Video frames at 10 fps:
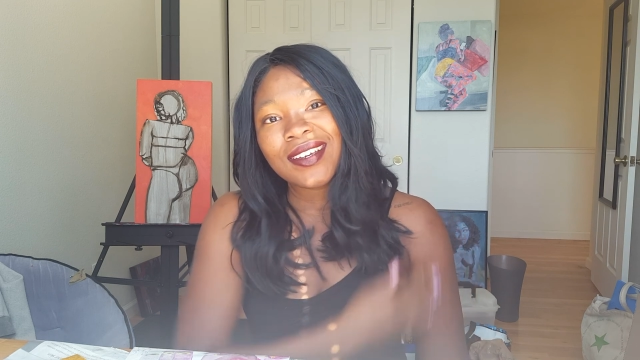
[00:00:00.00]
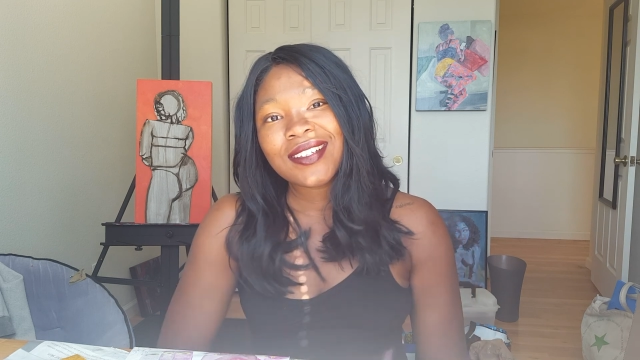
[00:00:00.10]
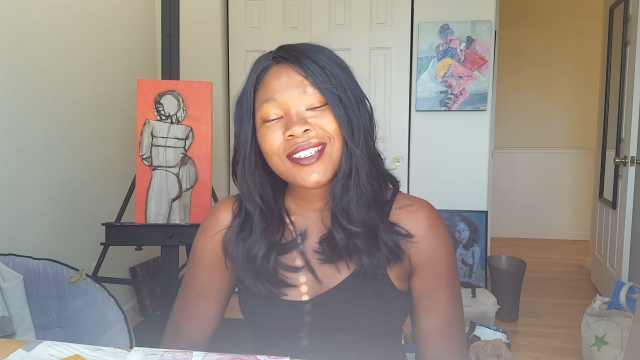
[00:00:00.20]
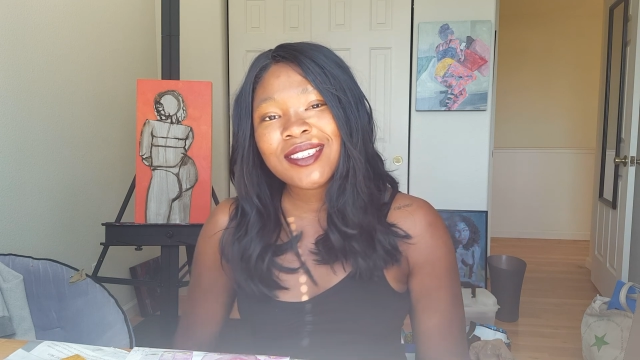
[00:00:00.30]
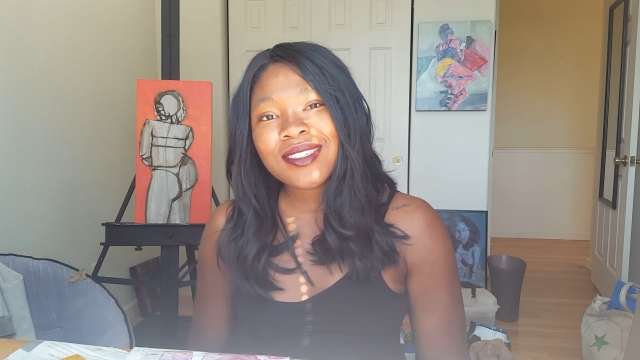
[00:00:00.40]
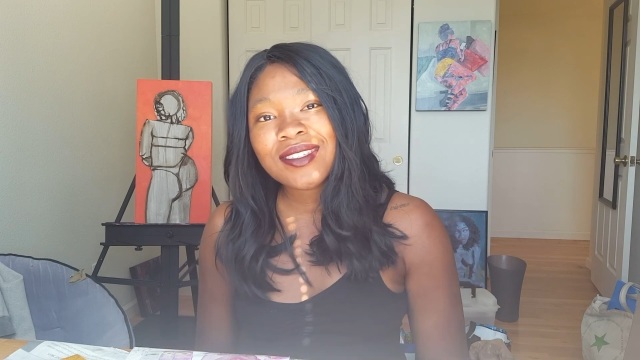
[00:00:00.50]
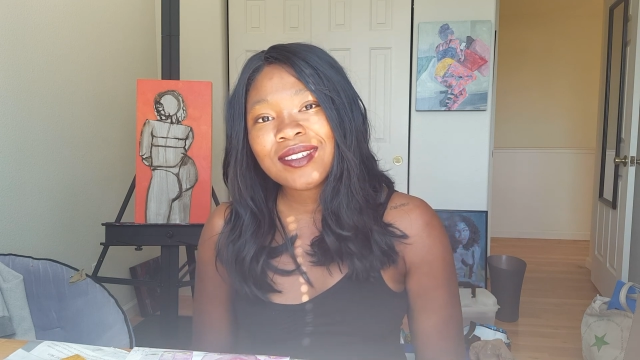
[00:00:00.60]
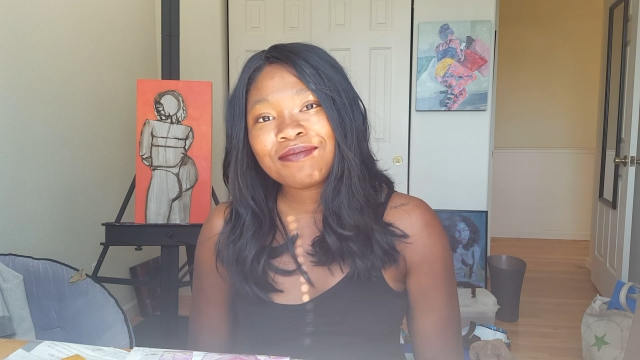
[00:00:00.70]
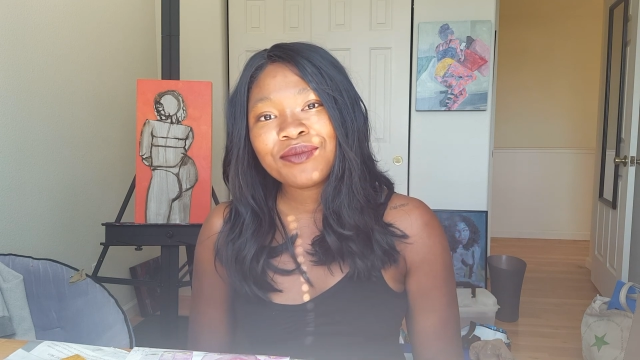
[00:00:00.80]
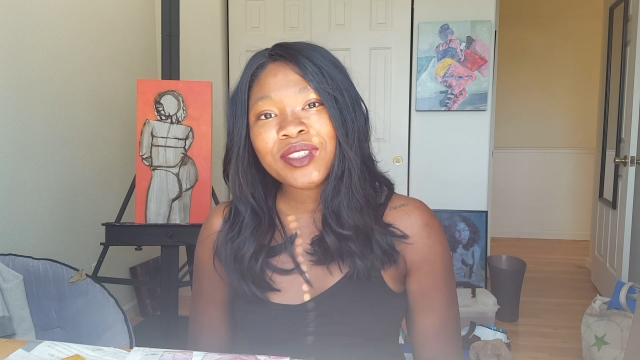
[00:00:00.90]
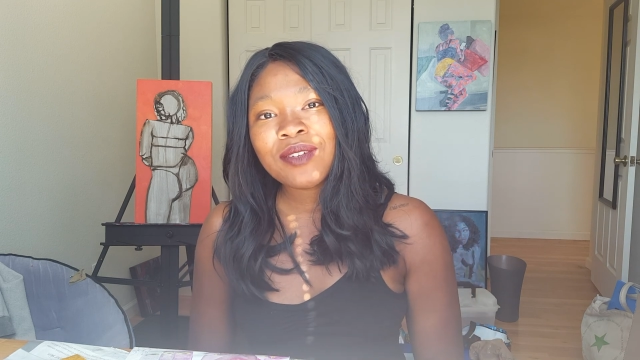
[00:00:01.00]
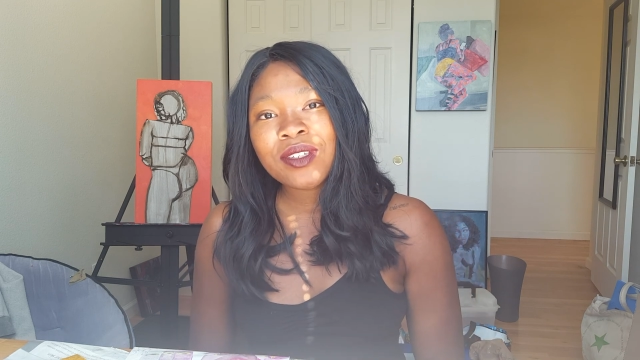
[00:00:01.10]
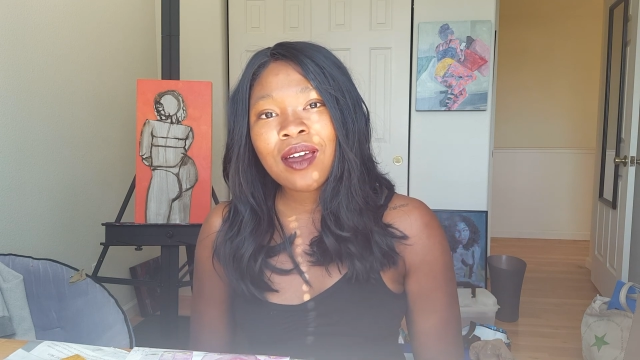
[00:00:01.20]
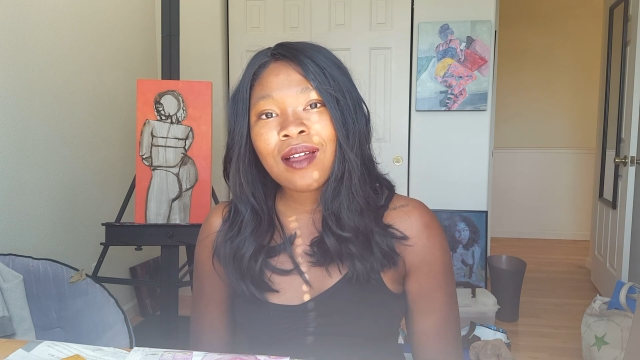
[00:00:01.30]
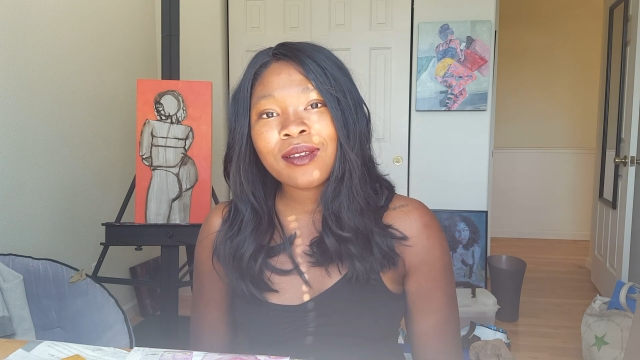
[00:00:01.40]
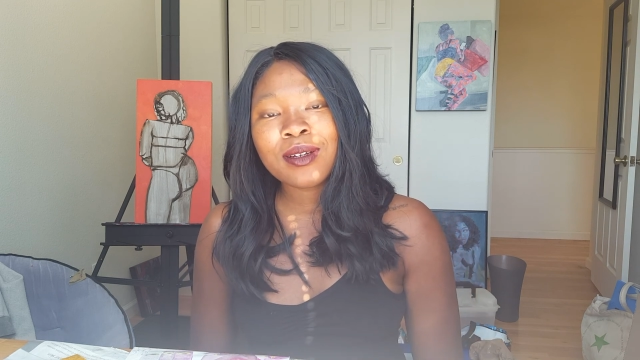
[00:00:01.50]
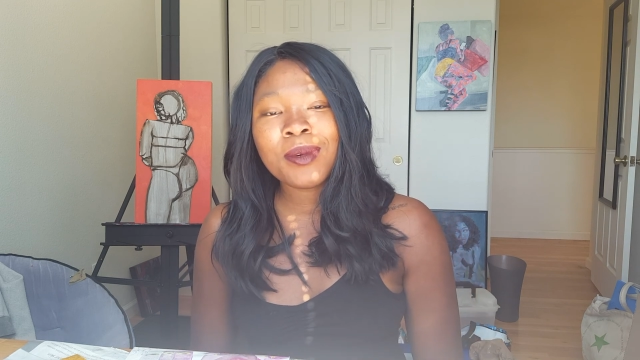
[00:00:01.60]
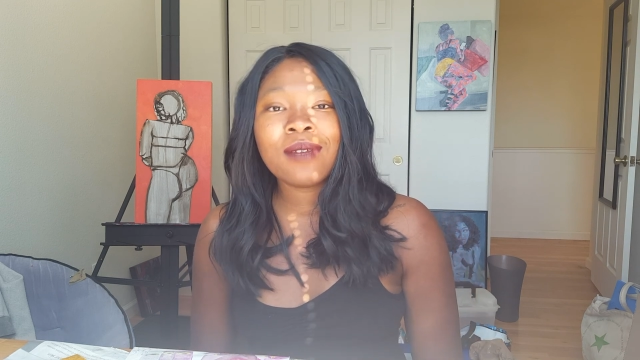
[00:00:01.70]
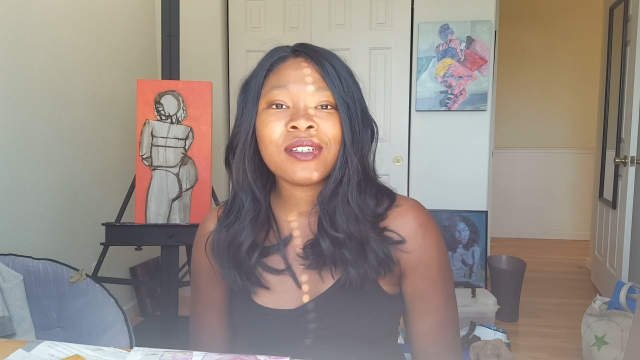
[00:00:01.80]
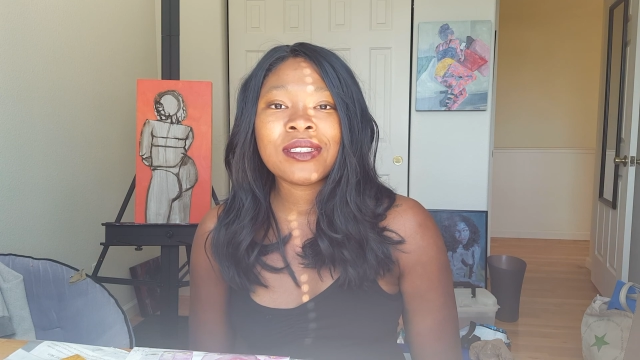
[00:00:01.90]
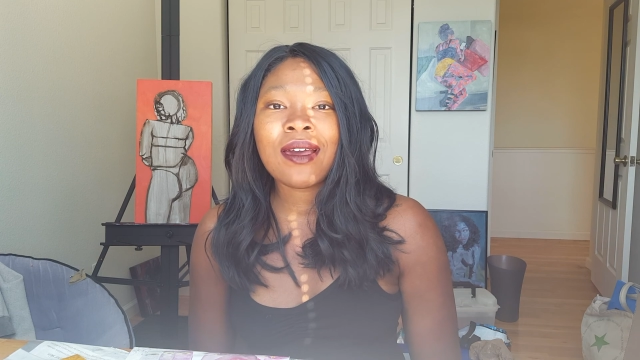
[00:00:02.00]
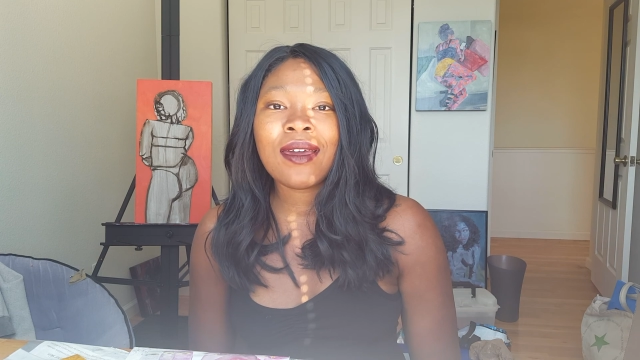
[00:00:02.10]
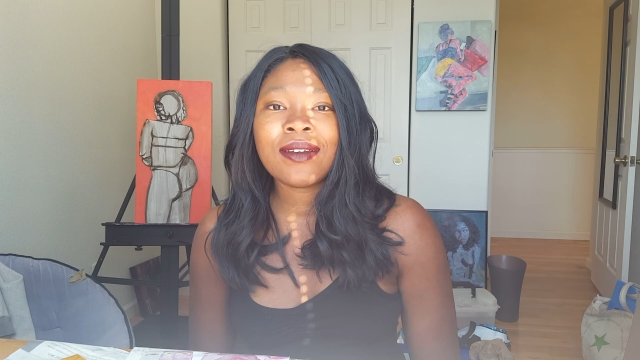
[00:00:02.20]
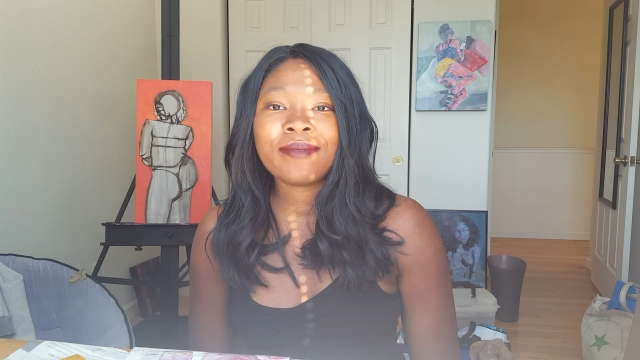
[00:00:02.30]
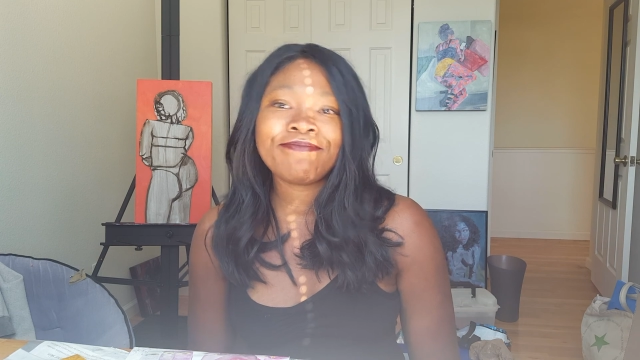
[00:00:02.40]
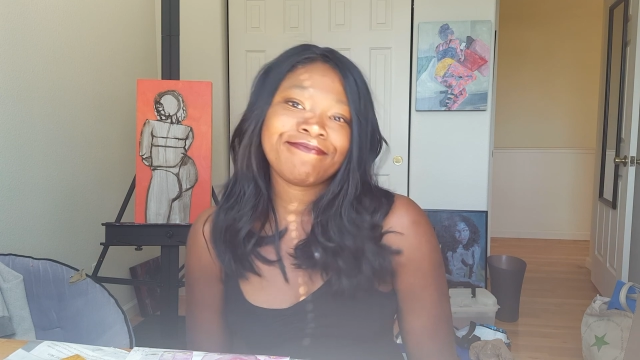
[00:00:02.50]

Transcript: Just giving y'all a little bit of a shine.